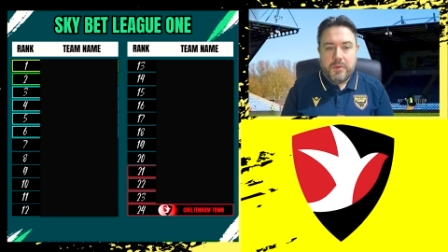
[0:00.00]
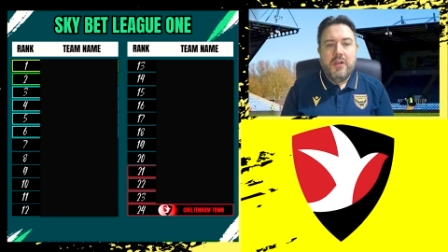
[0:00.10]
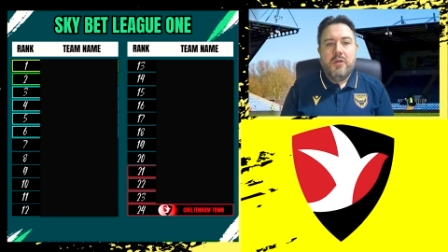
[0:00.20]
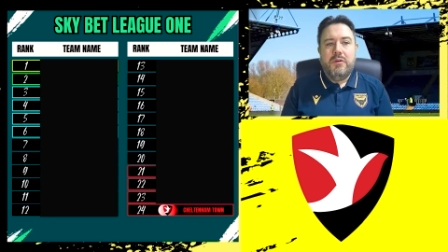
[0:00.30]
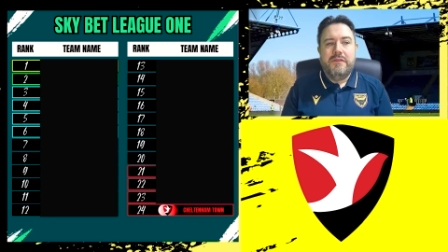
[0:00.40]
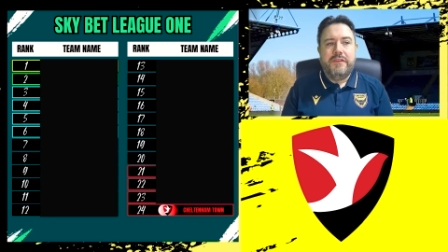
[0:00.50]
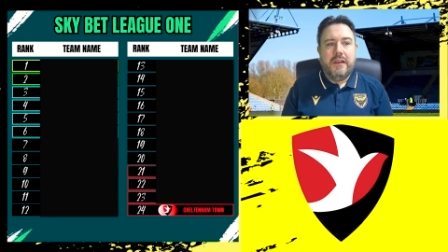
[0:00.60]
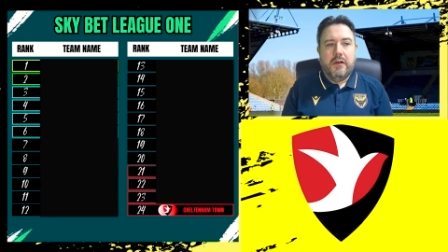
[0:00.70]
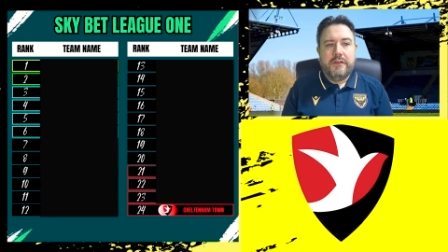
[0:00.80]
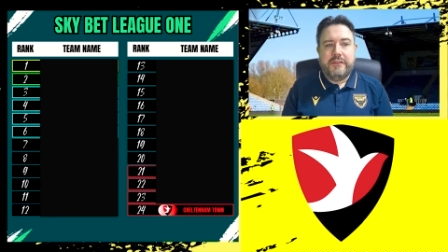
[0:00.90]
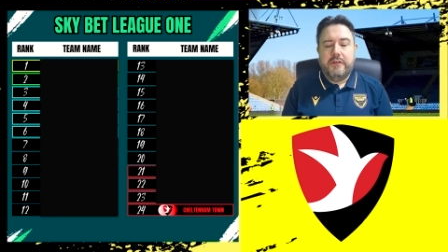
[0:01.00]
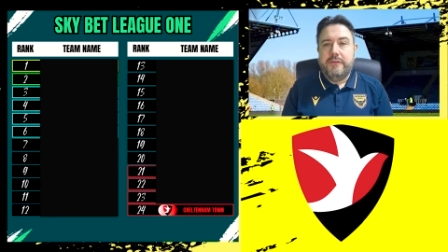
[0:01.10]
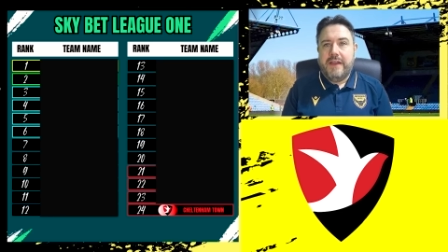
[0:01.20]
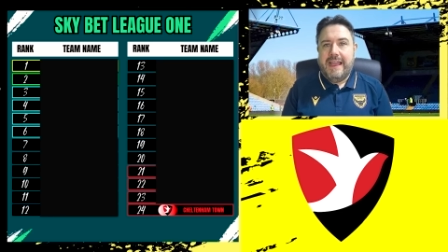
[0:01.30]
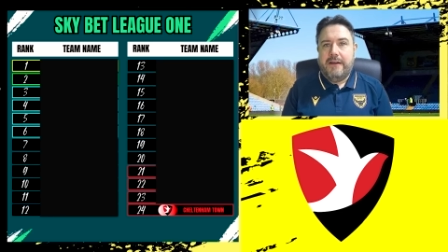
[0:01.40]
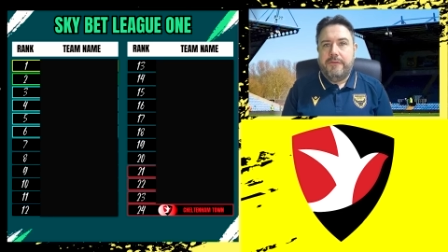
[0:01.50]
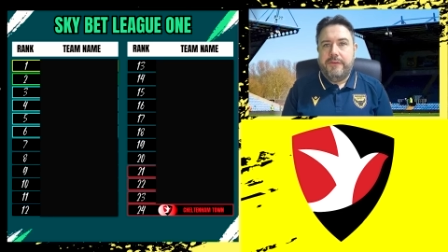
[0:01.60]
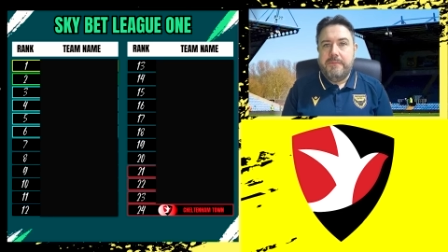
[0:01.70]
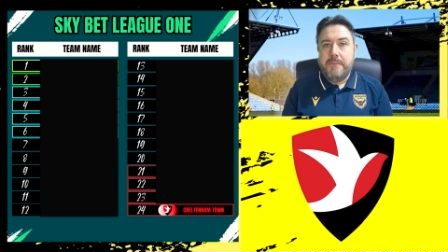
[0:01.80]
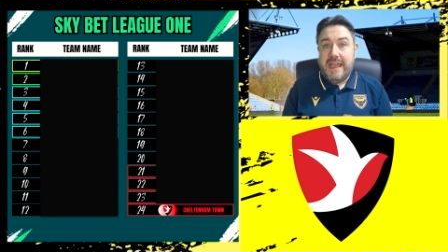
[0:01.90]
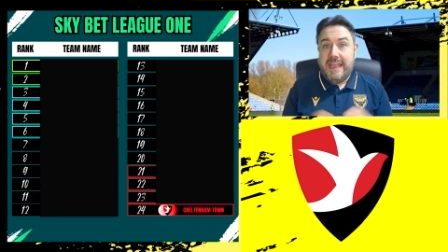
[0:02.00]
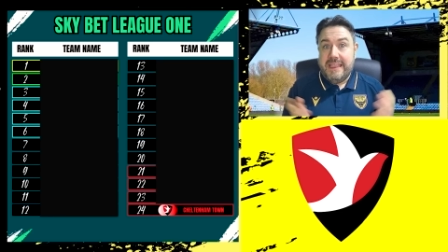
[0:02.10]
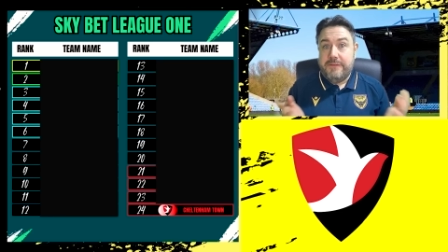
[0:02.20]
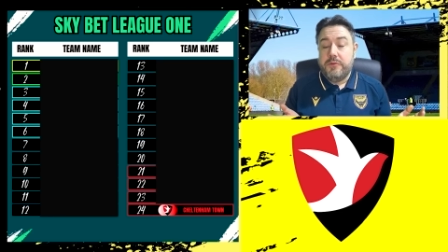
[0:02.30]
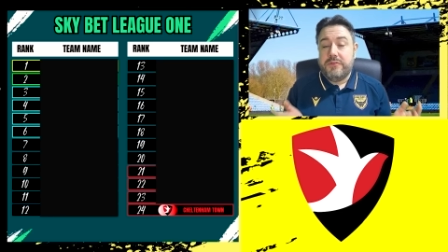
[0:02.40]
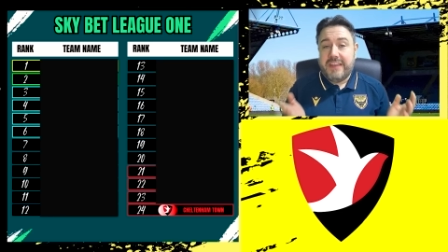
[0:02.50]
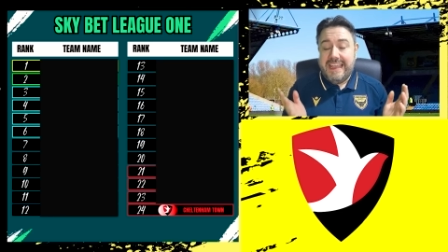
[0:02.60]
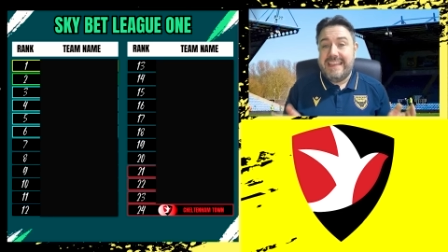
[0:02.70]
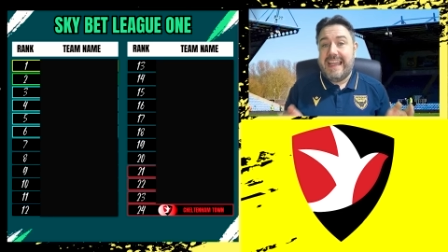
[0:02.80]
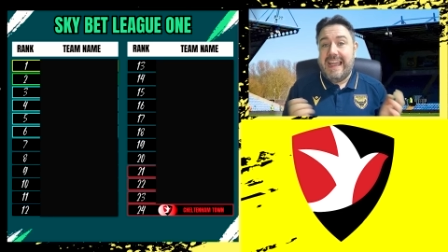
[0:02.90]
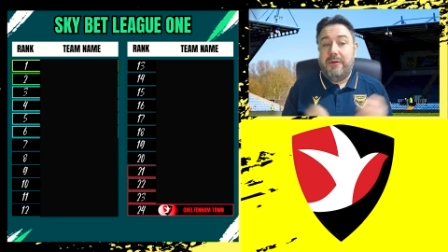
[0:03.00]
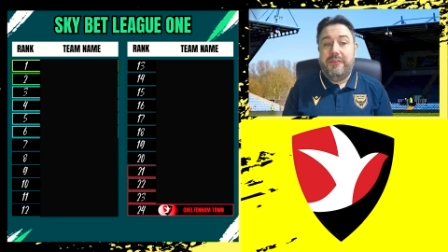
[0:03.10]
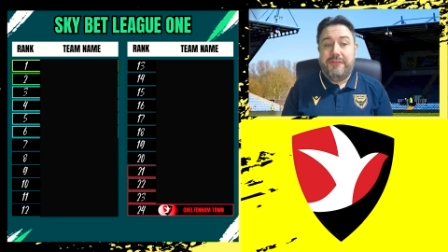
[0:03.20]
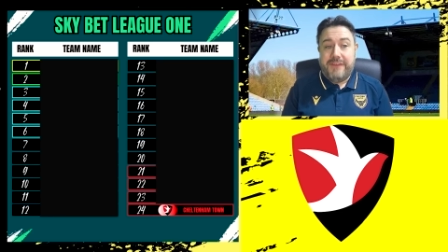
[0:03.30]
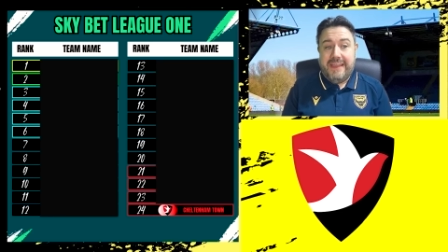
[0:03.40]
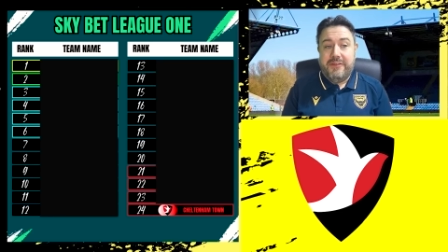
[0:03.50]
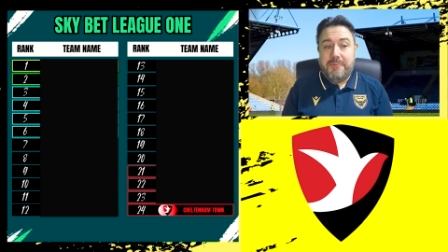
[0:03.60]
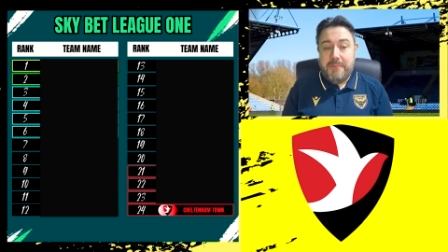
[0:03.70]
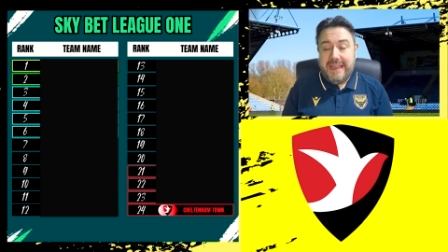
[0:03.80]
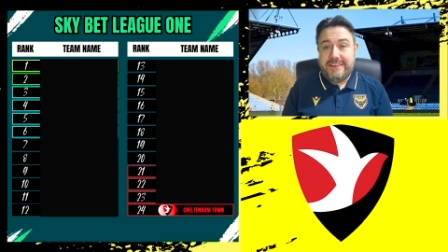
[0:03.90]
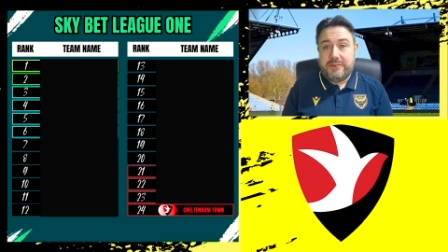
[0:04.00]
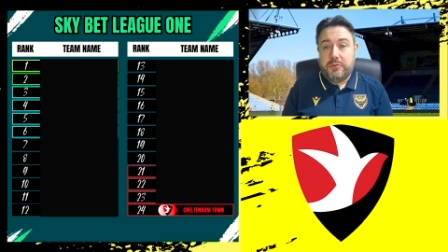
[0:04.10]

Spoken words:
with the loss of Alfie May. If you take out the fact that May scored